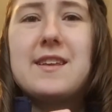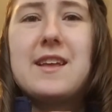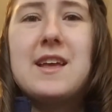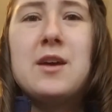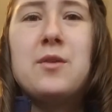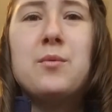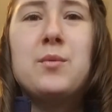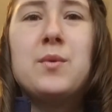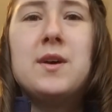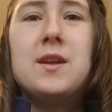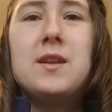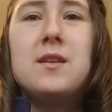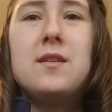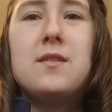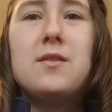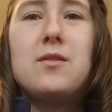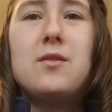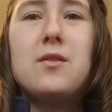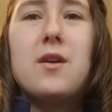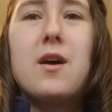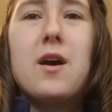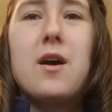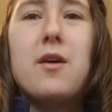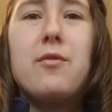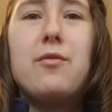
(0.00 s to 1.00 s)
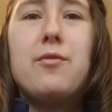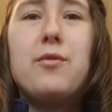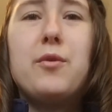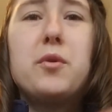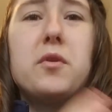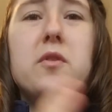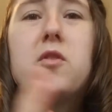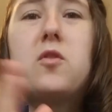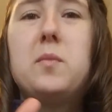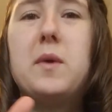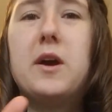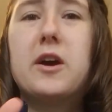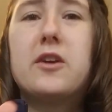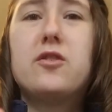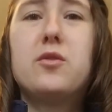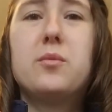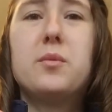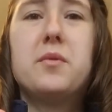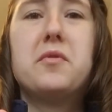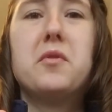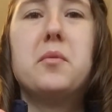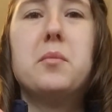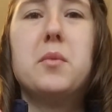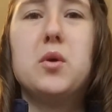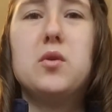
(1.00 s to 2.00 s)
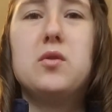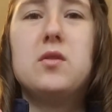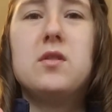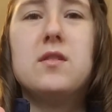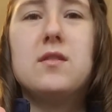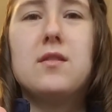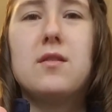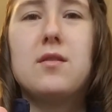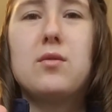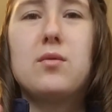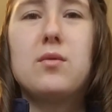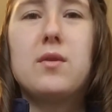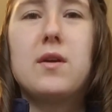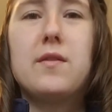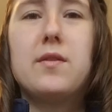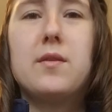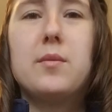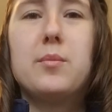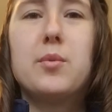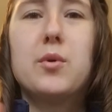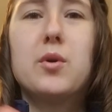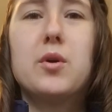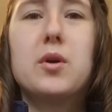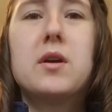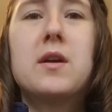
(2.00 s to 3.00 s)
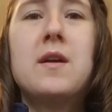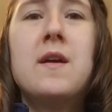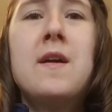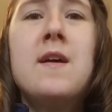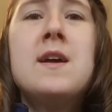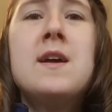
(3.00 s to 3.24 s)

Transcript: It was a full spectrum of emotions throughout the book.